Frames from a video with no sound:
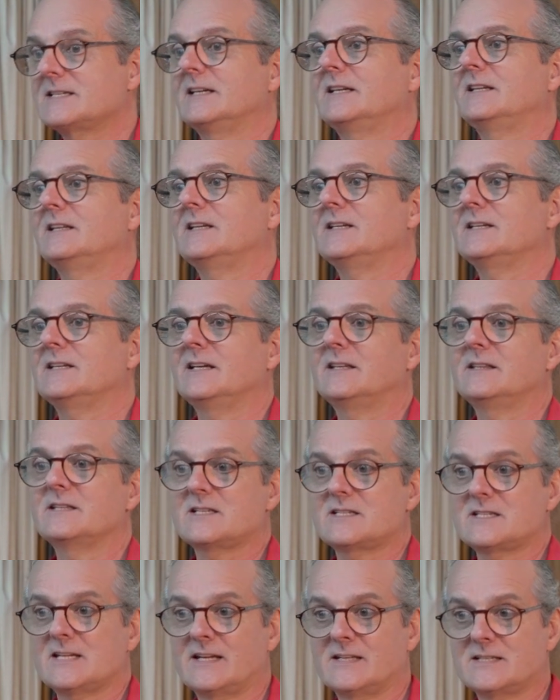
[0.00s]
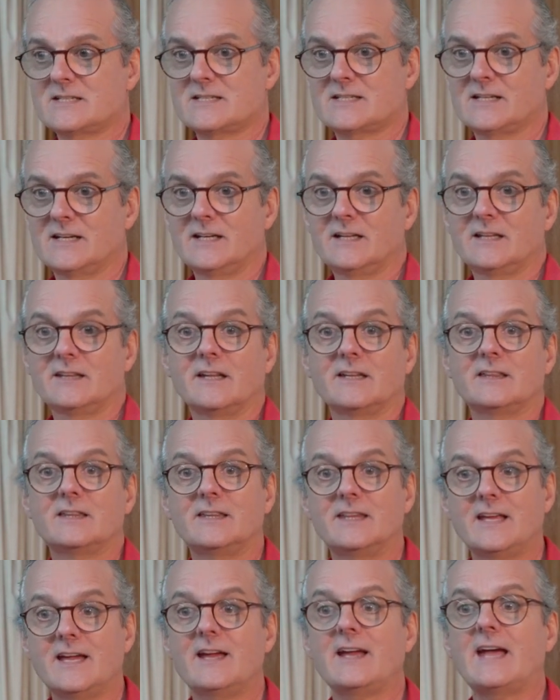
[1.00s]
in the sense
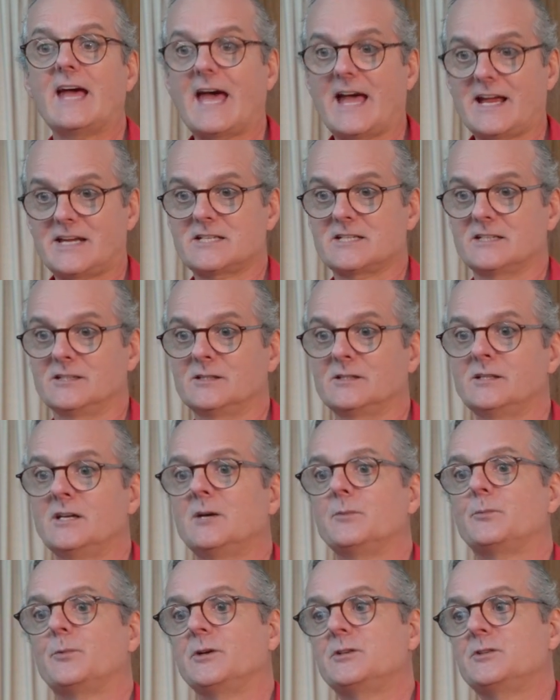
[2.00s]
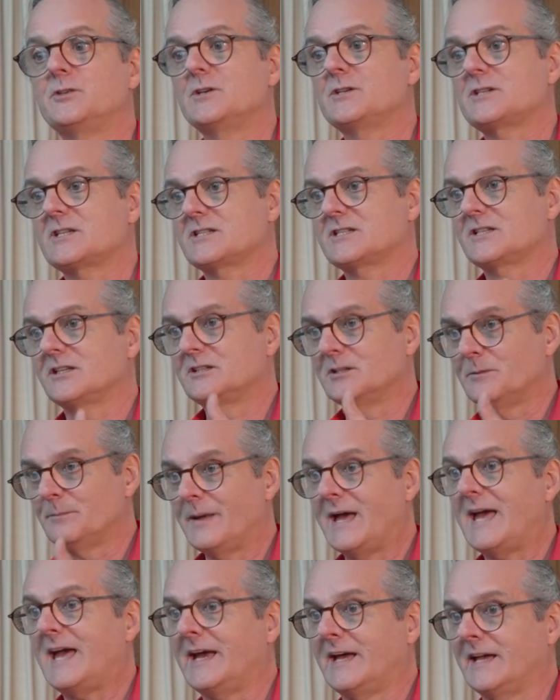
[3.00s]
that their action produces the
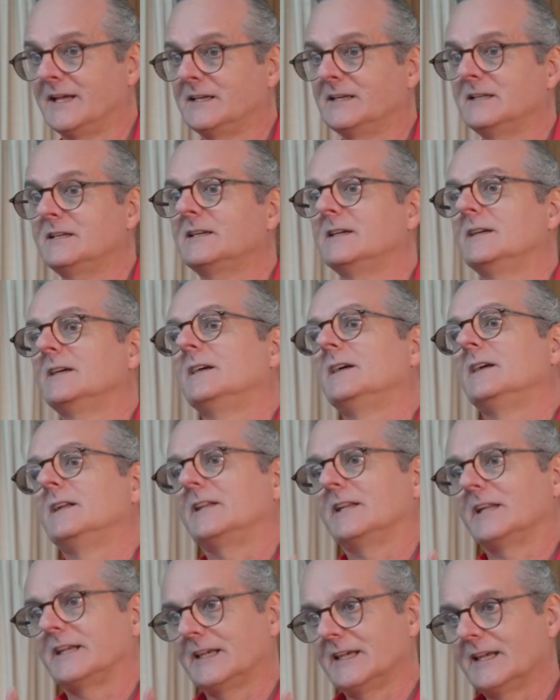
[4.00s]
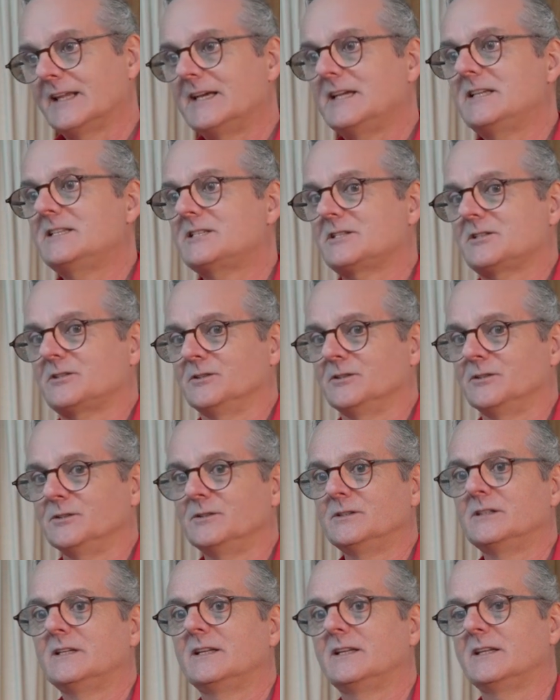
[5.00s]
demand that leads
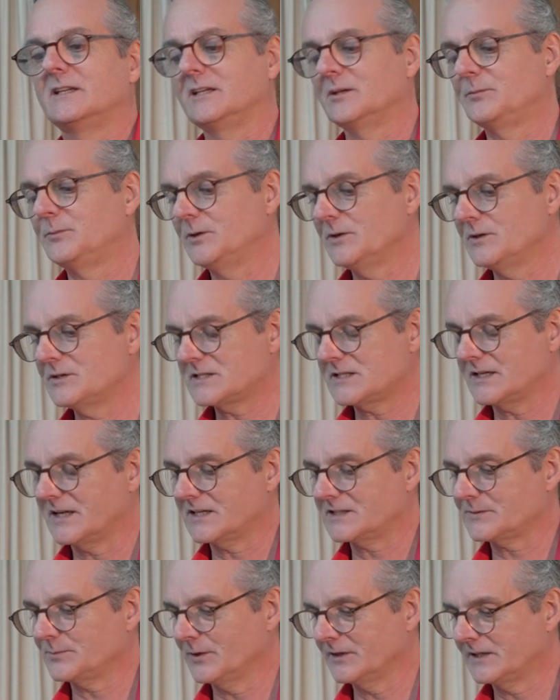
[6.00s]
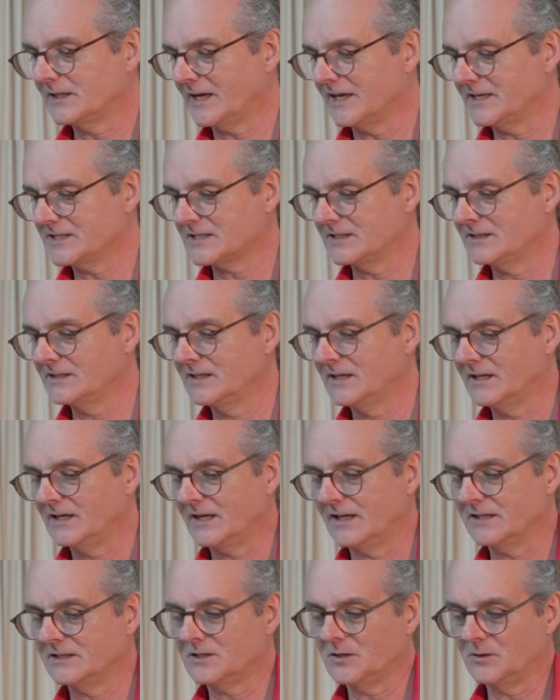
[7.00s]
to the abuse, exploitation
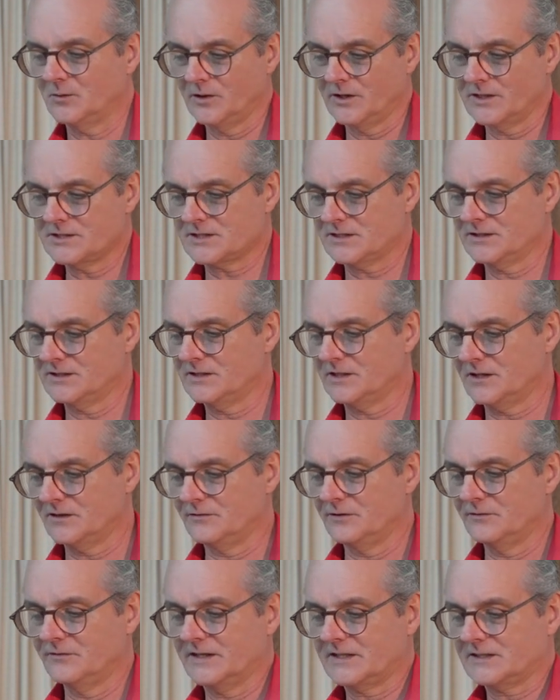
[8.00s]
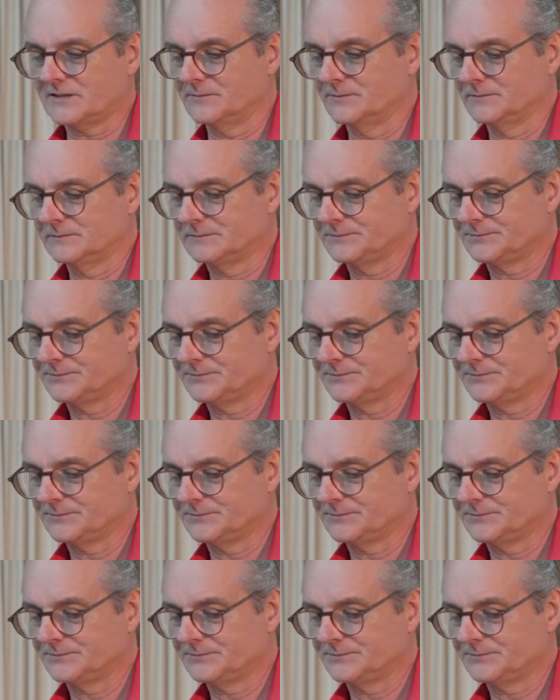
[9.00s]
and coercion of the victim.